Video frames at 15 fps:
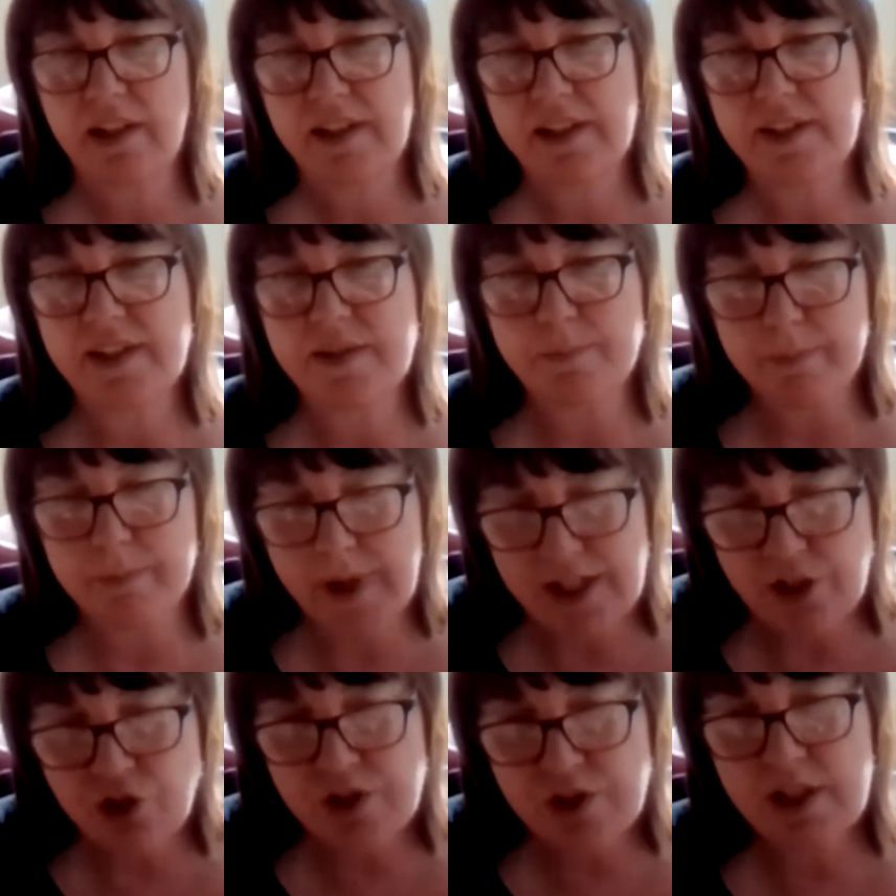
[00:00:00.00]
This is
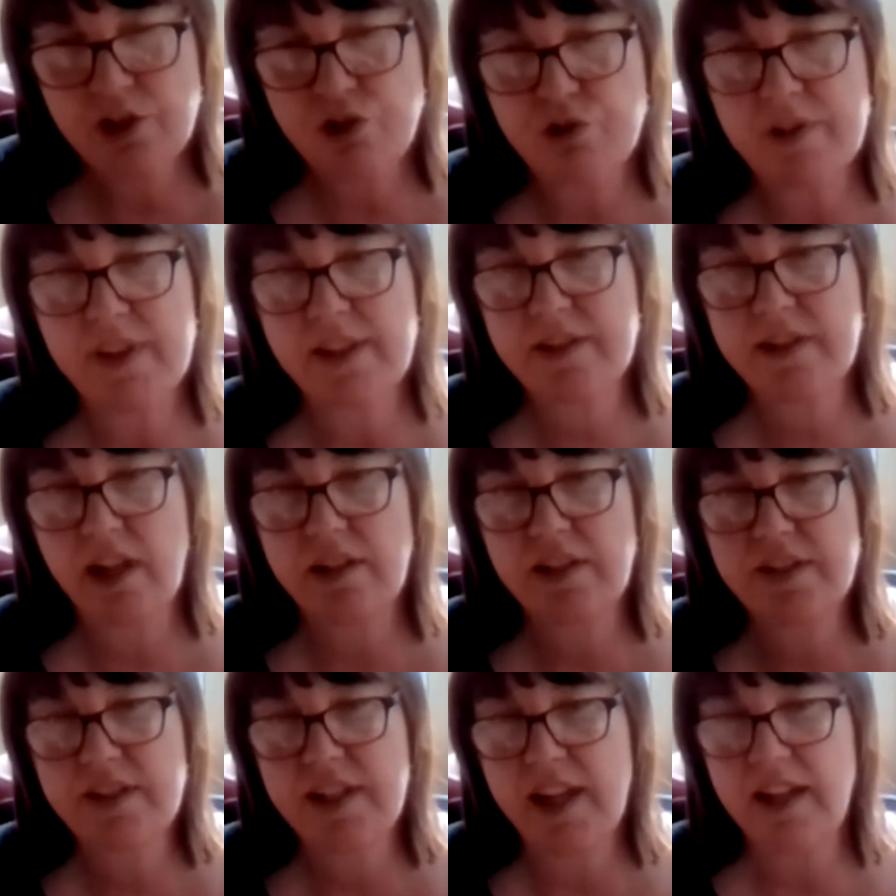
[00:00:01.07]
major surgery that's going
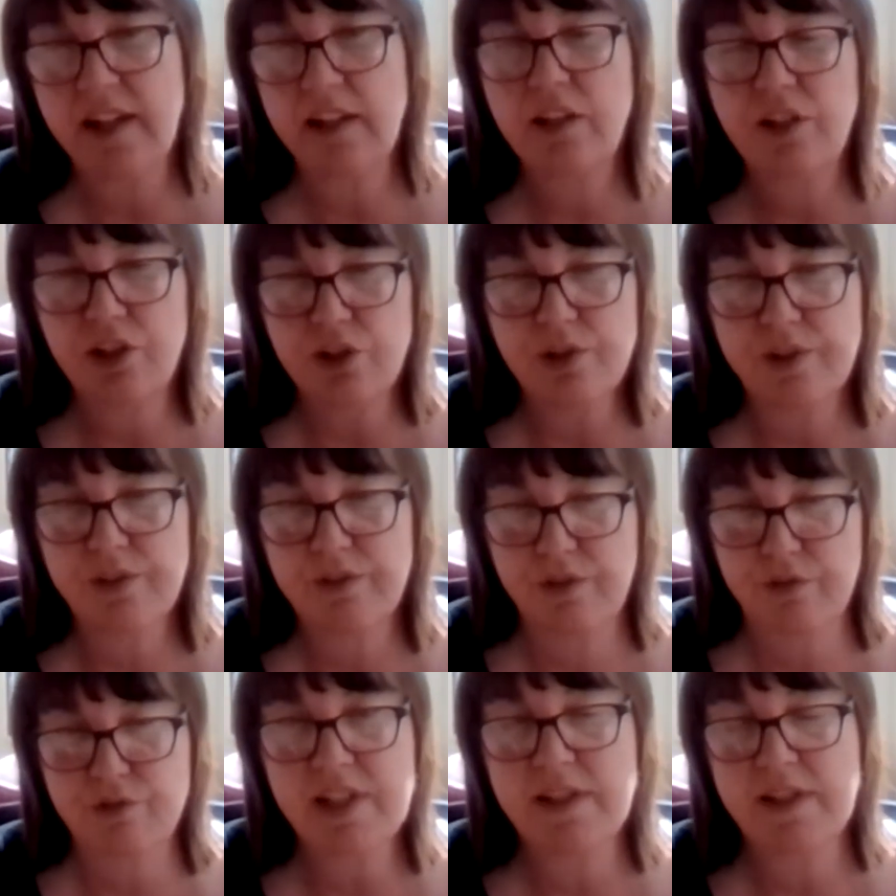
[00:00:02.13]
to take a good
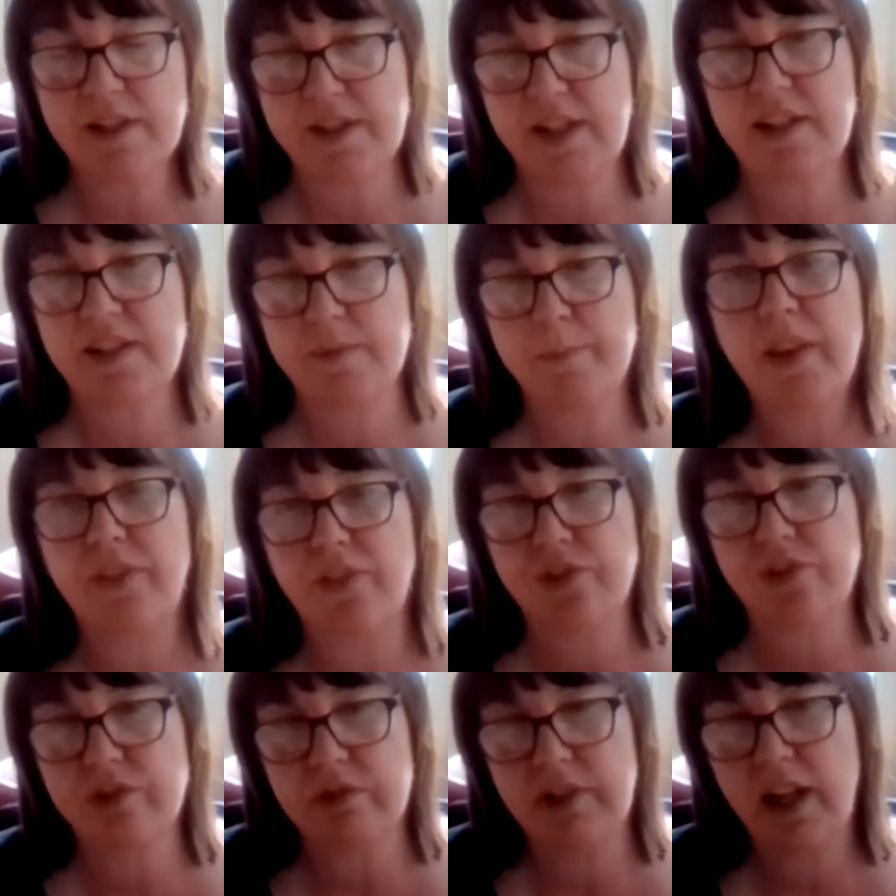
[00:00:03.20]
3 to 6
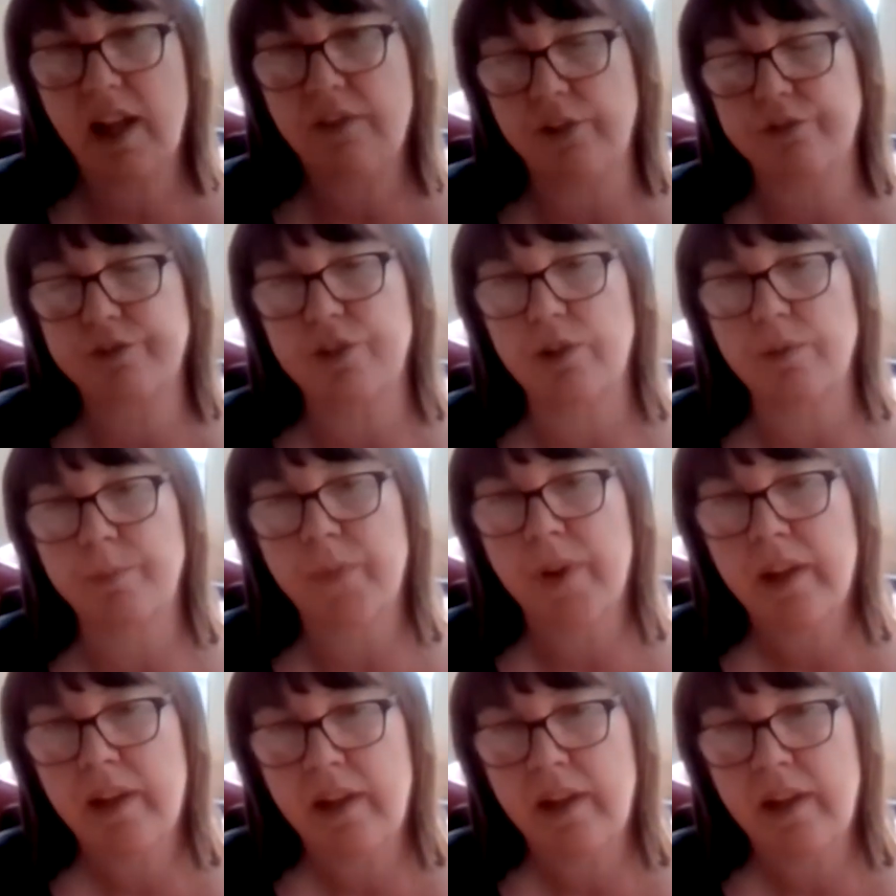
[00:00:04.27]
months to recover from.